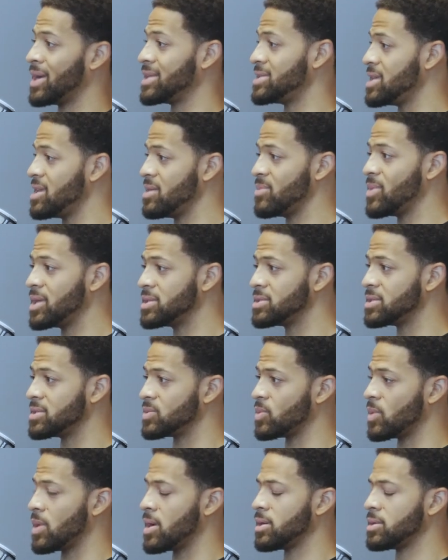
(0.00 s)
my teammates
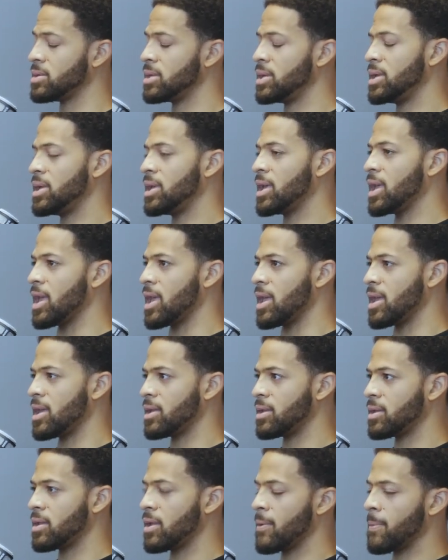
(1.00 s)
as well.
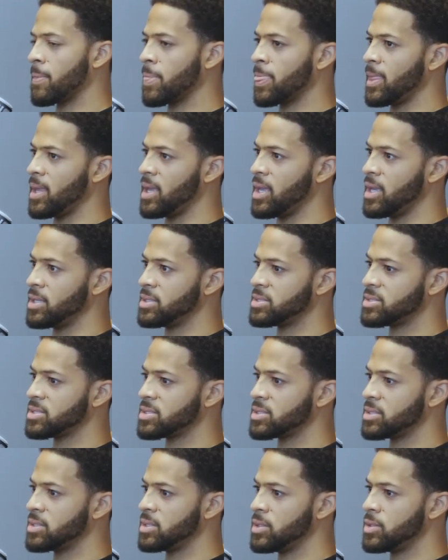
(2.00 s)
And
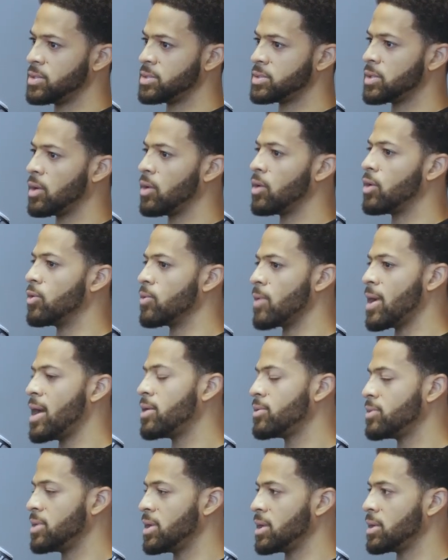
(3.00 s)
it's so
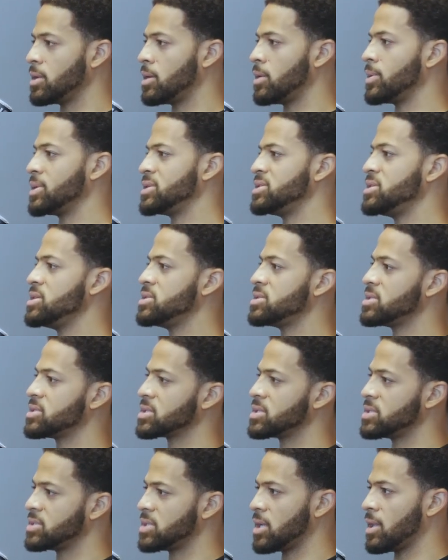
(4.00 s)
grounding knowing Jesus
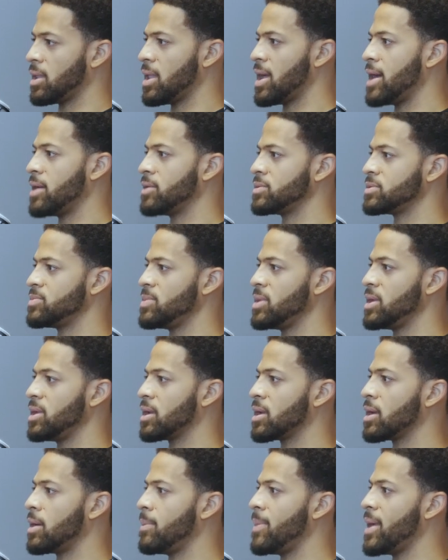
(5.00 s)
because it allows me
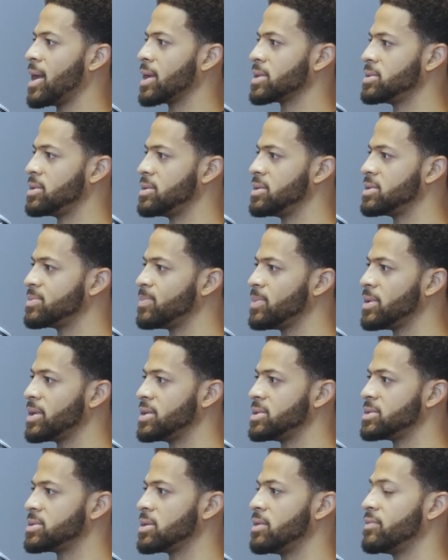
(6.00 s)
to come back to this
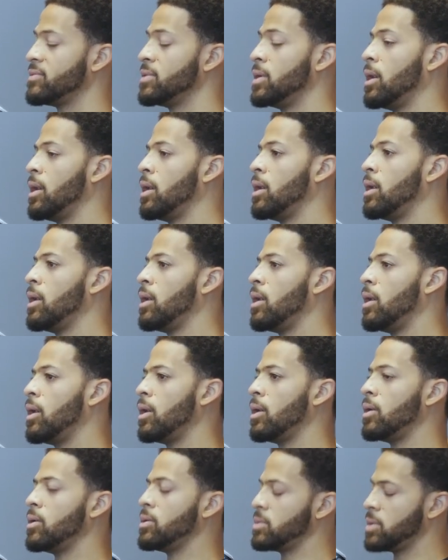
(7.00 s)
place of,
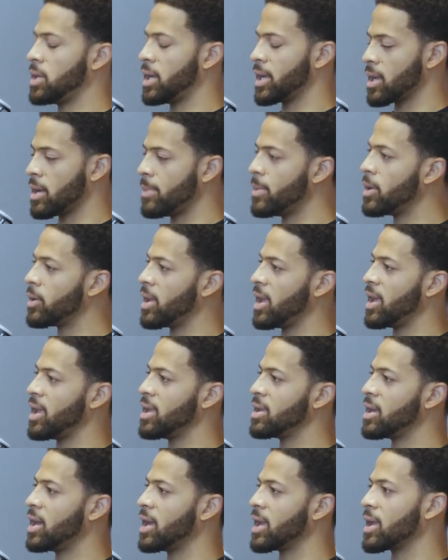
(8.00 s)
oh, like I'm
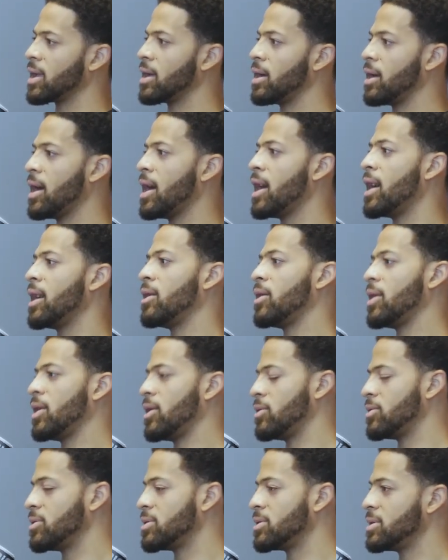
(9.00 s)
okay. Like, uh,
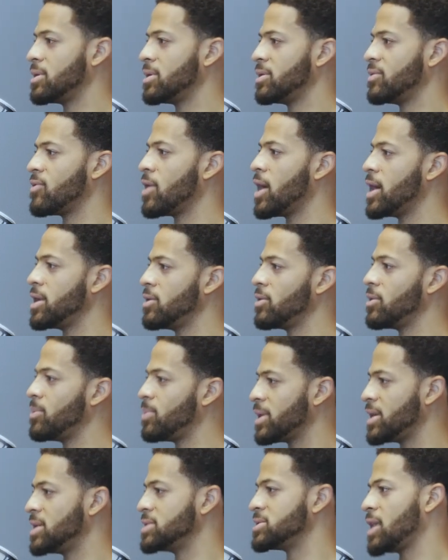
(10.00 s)
oh, for I know the
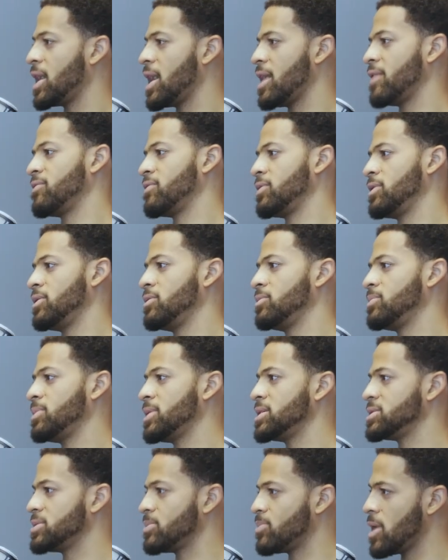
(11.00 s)
plans I have for you,
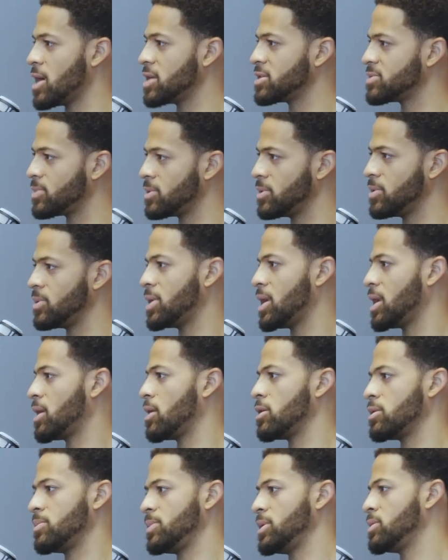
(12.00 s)
plans to prosper you and not
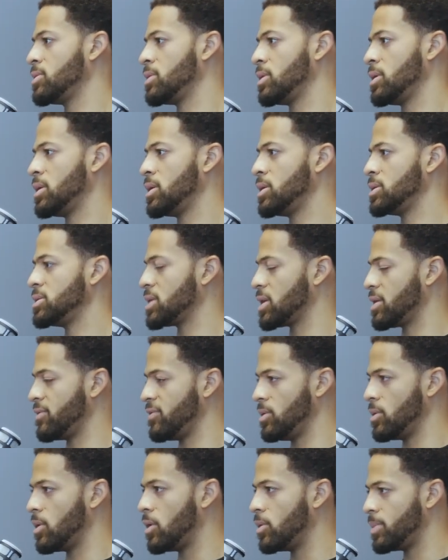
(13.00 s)
harm you, to give
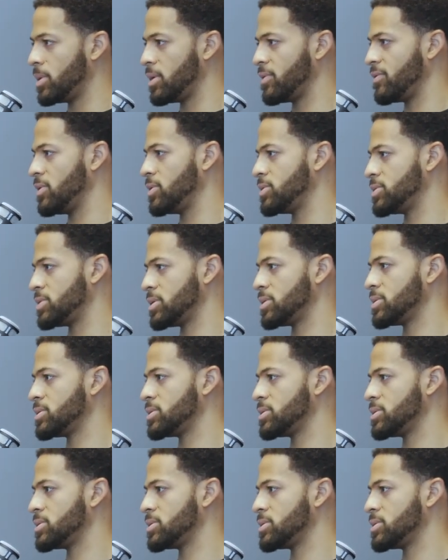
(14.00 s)
you hope in a future.